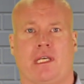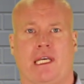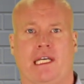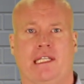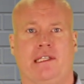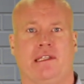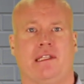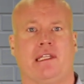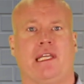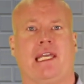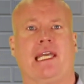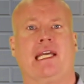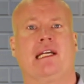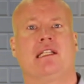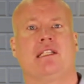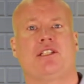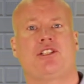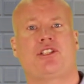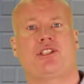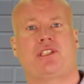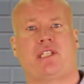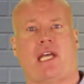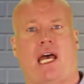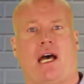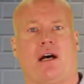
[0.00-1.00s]
in
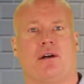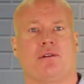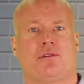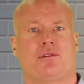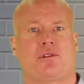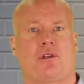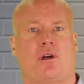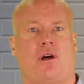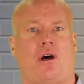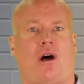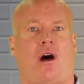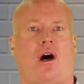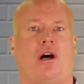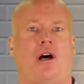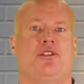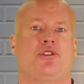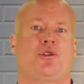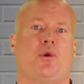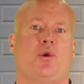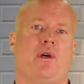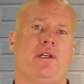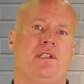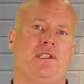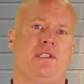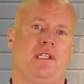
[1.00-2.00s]
English sounds are
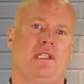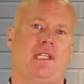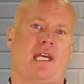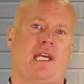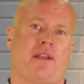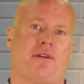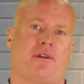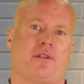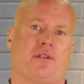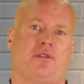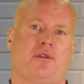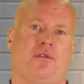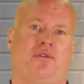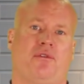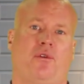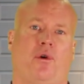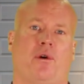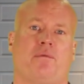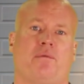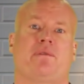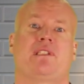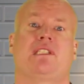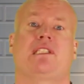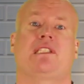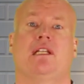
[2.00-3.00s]
joined together to
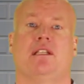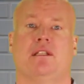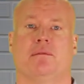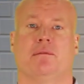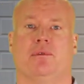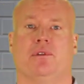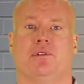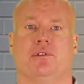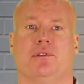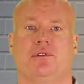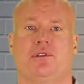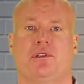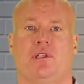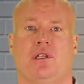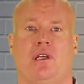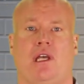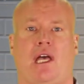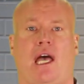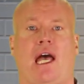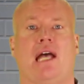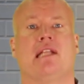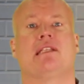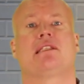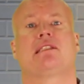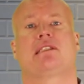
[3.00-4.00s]
form syllables,
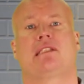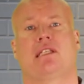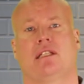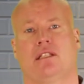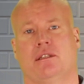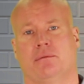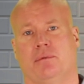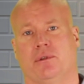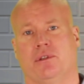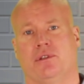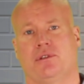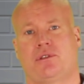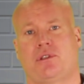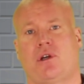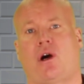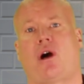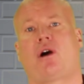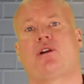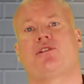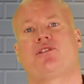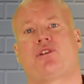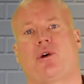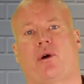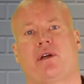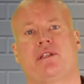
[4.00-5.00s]
and syllables
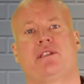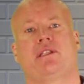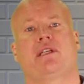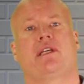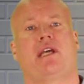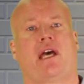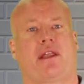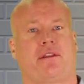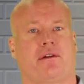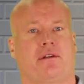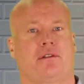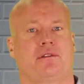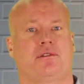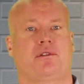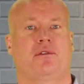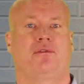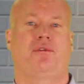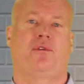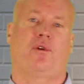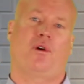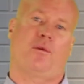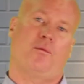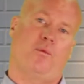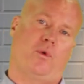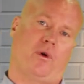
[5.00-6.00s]
are joined together to
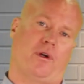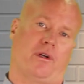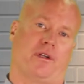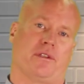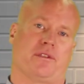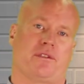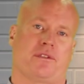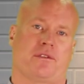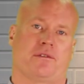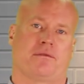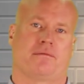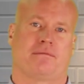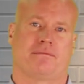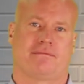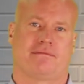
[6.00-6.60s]
form words.